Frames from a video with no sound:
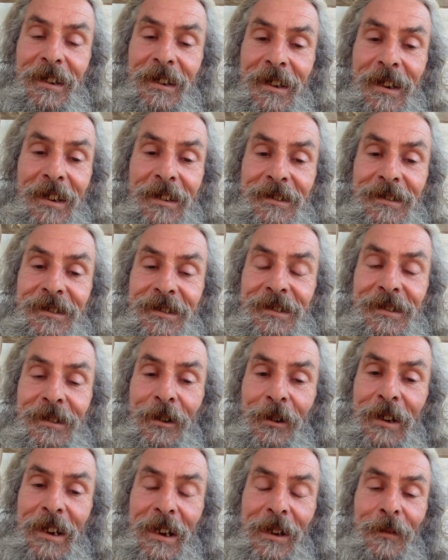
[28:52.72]
It's
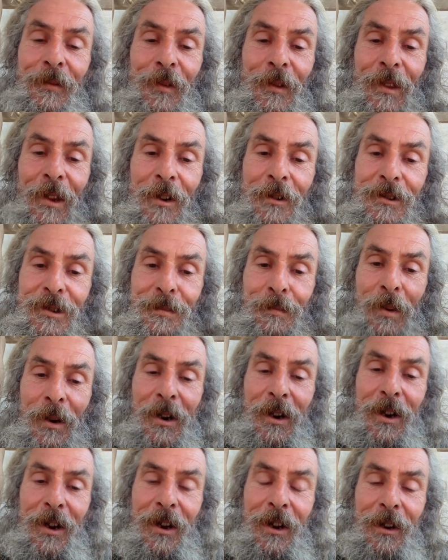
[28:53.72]
looking for those
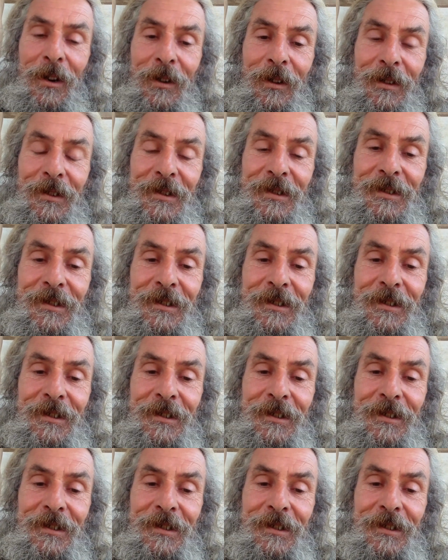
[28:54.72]
pearls.